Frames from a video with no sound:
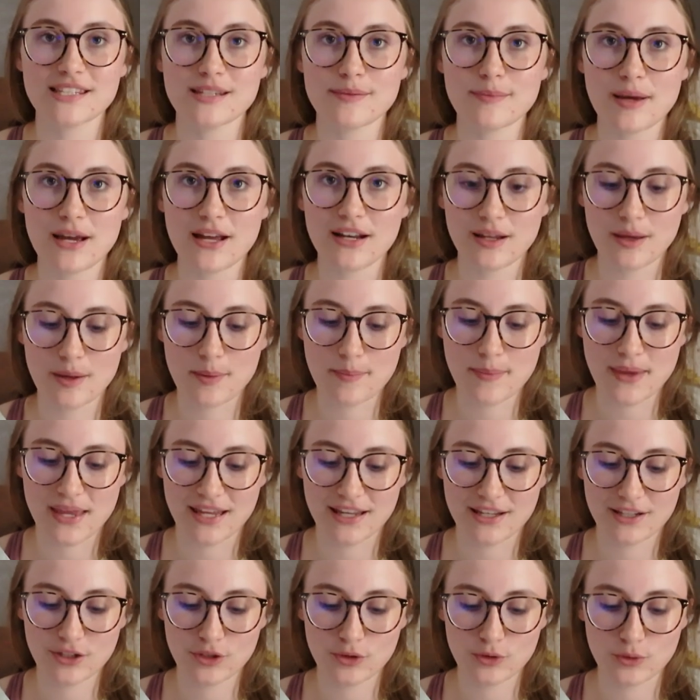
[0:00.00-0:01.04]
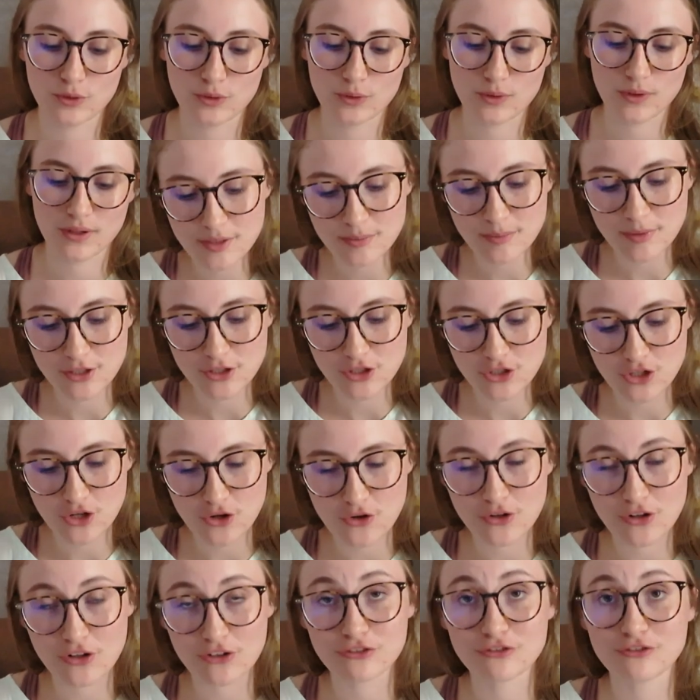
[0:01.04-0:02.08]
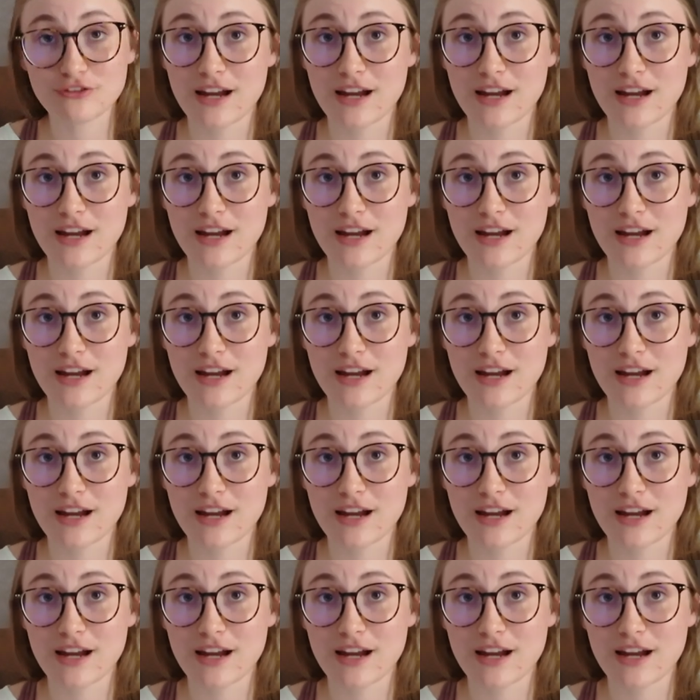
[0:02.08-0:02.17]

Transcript: is about a man who has been shown a